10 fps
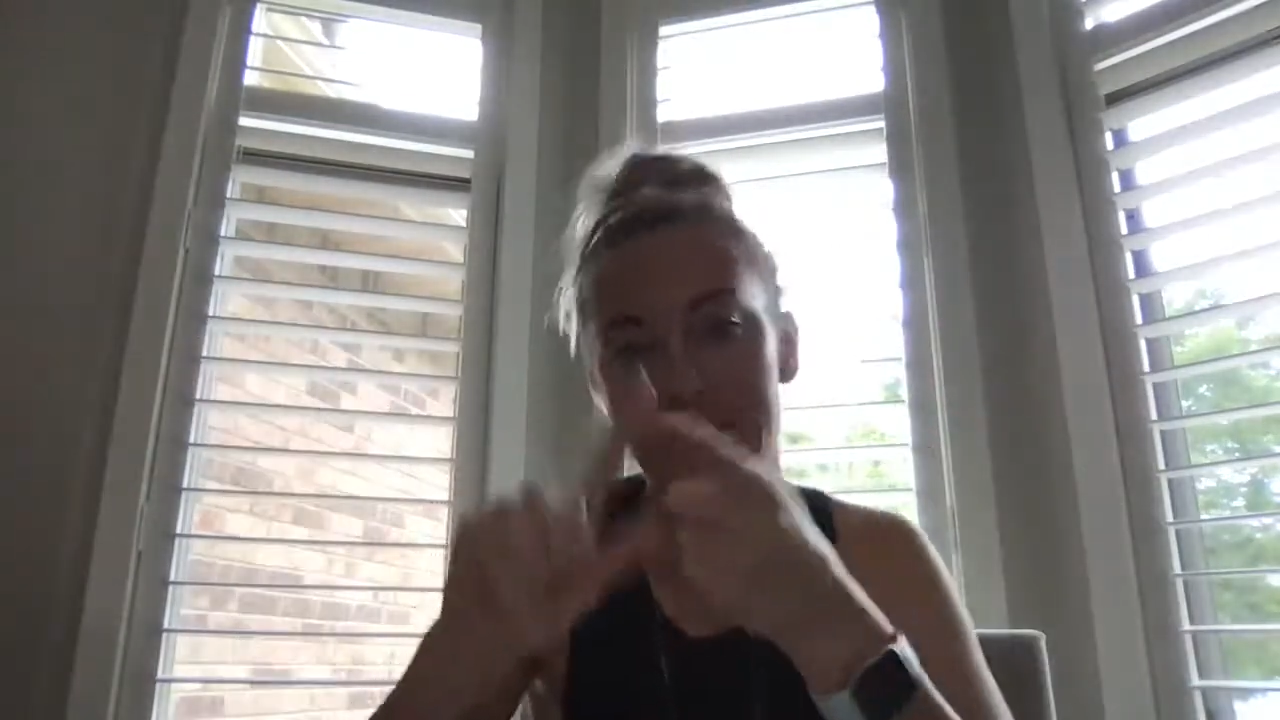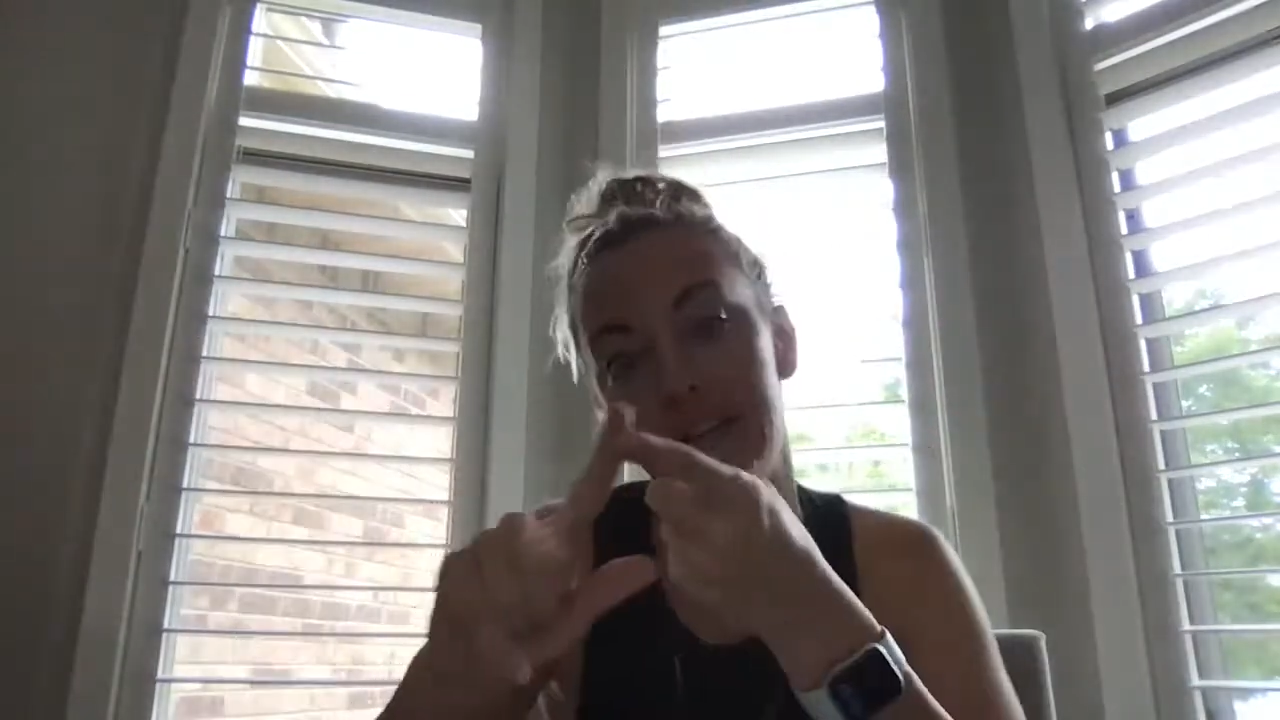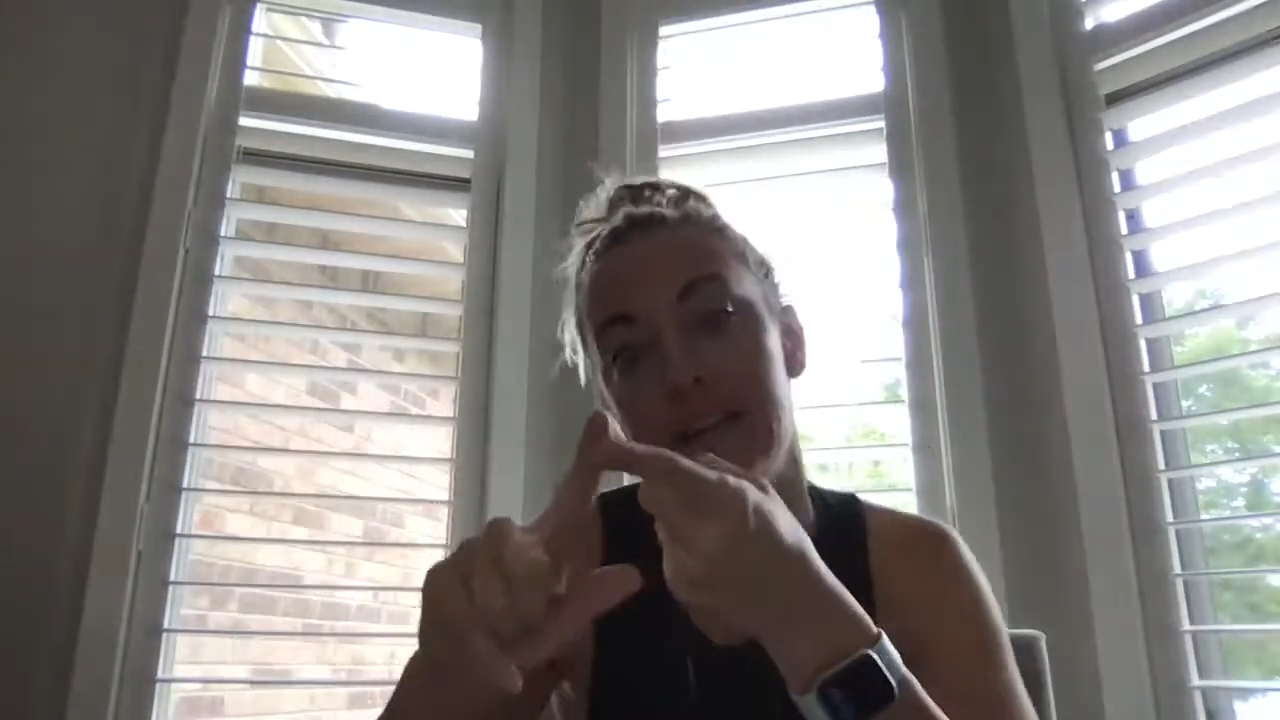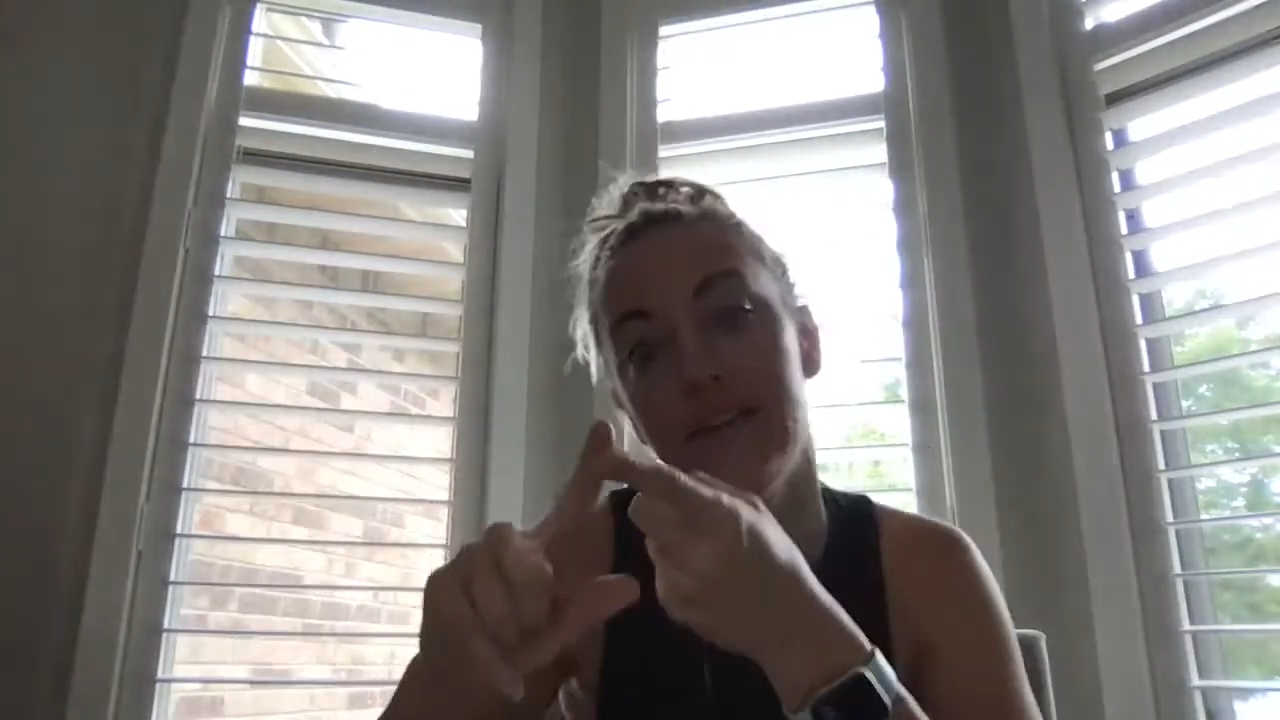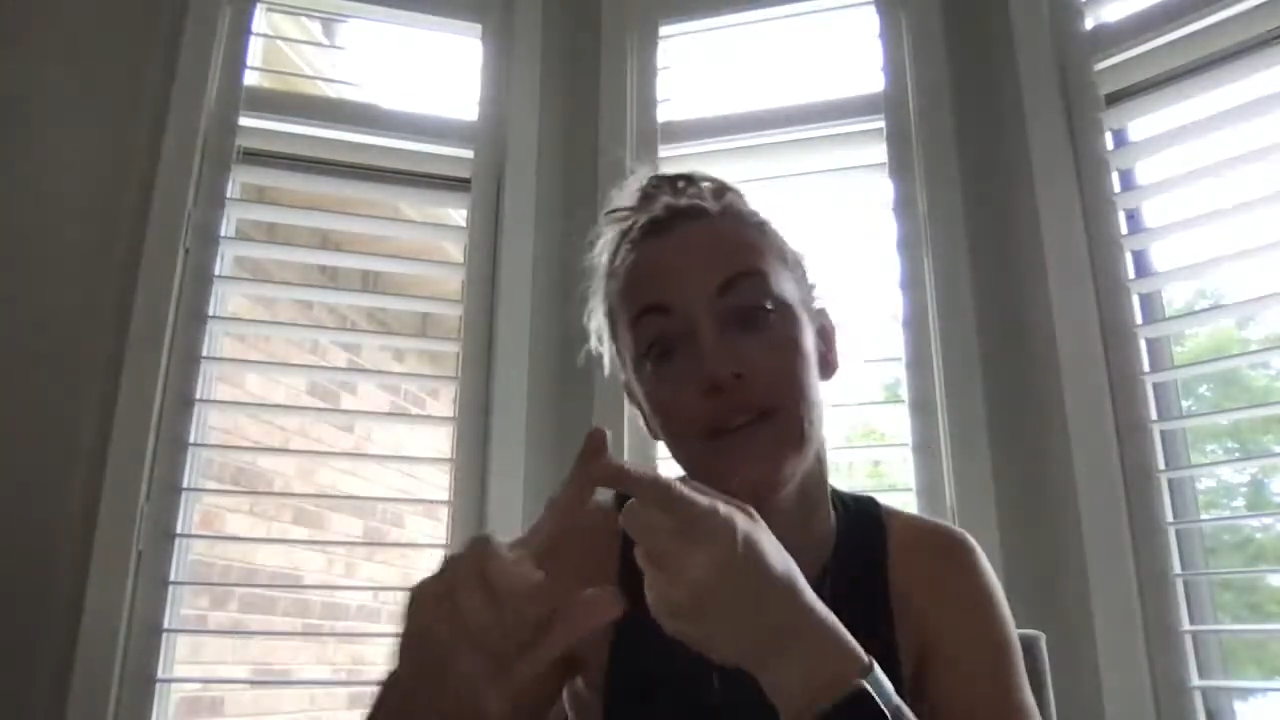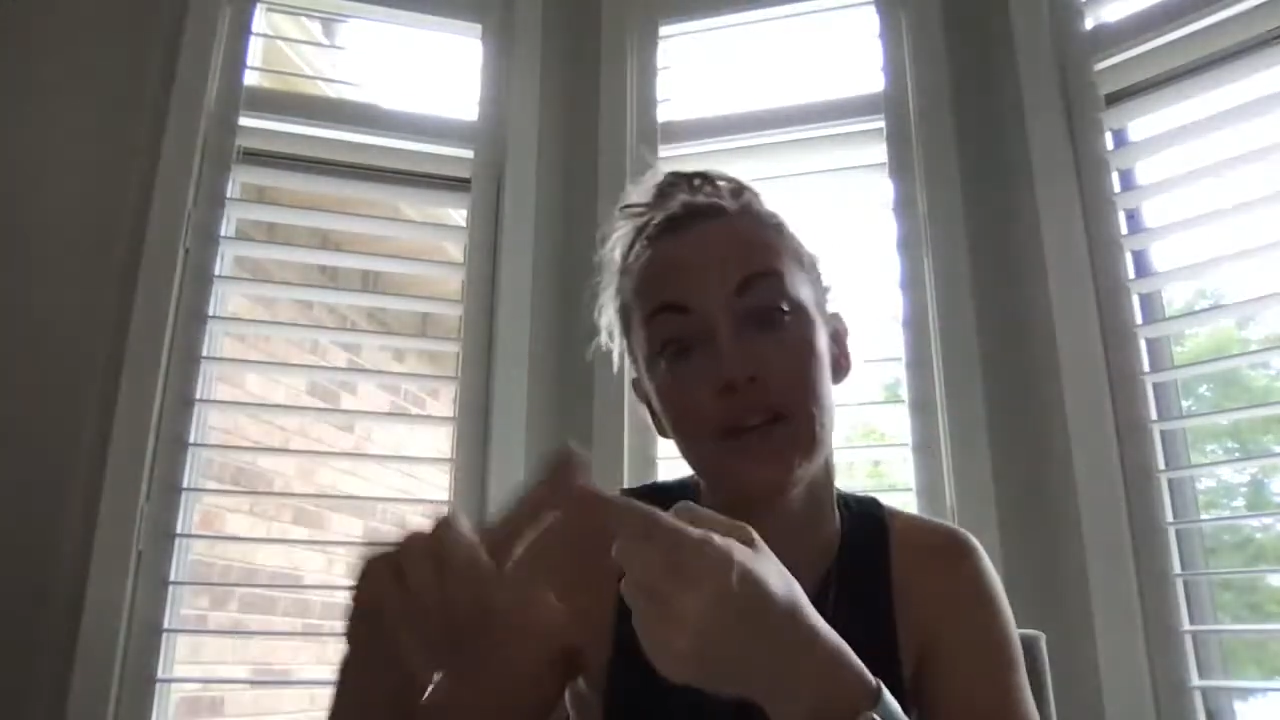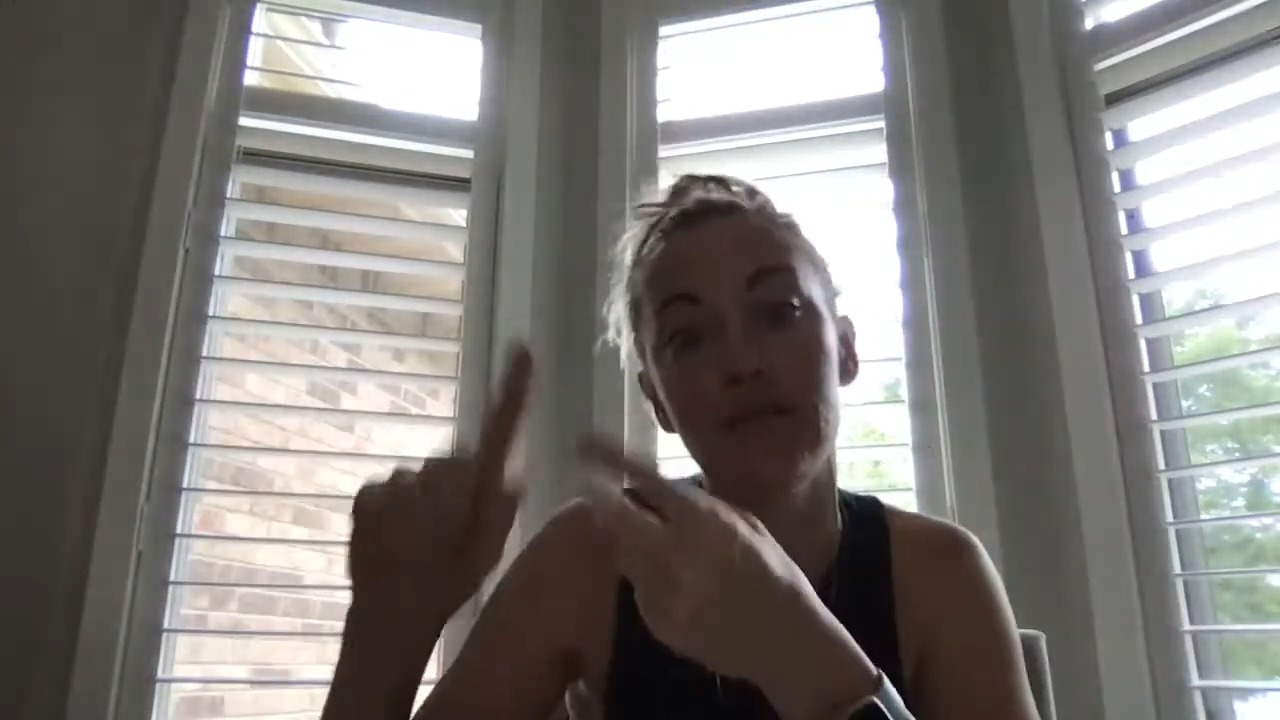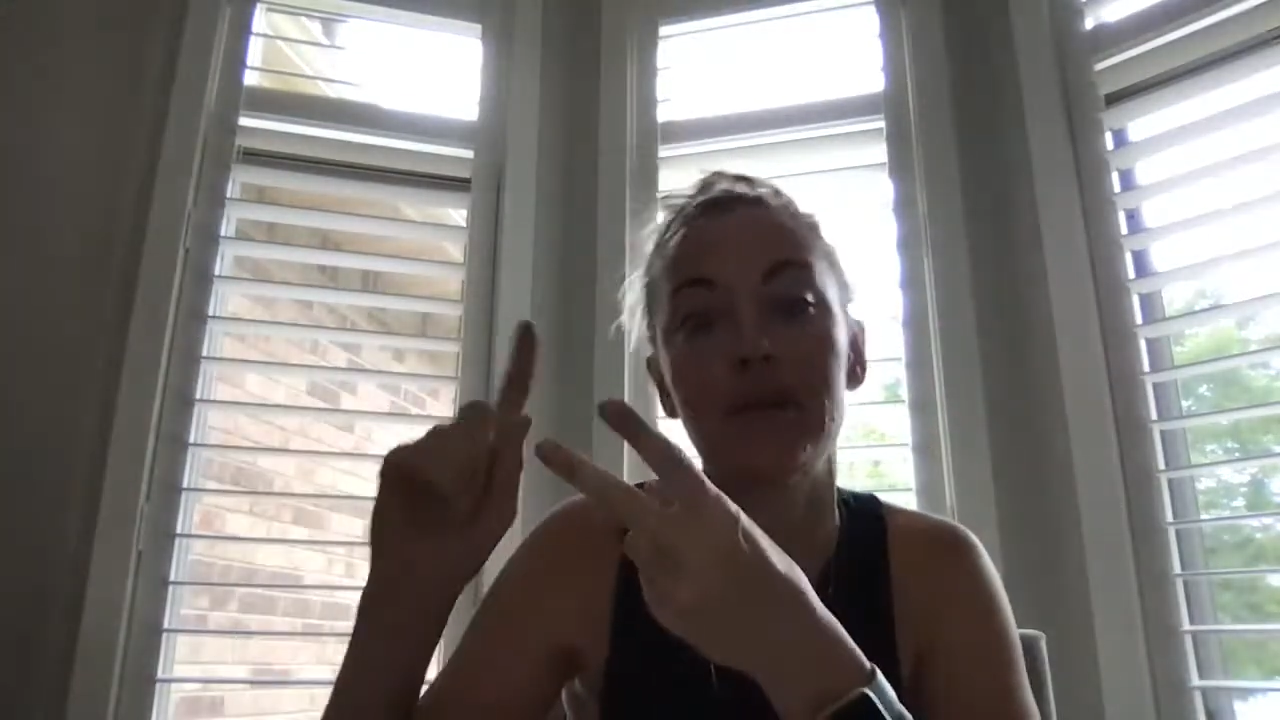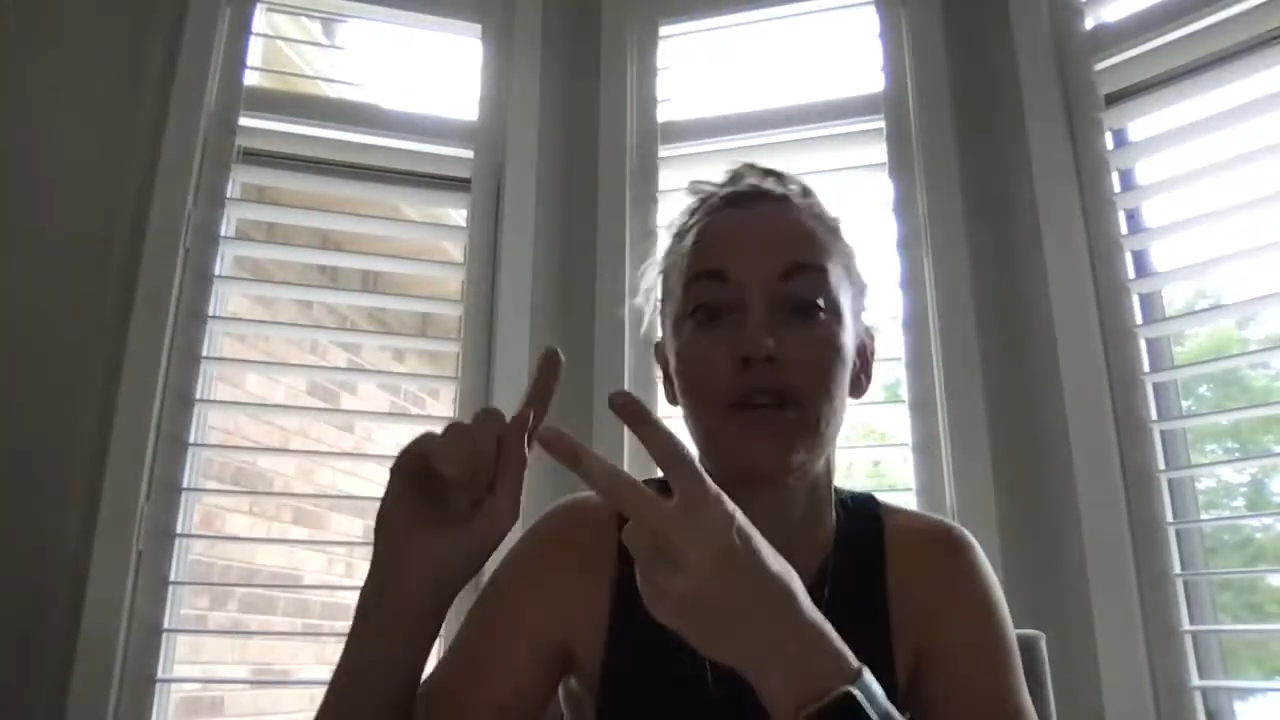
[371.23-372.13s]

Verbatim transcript: acyclovir. We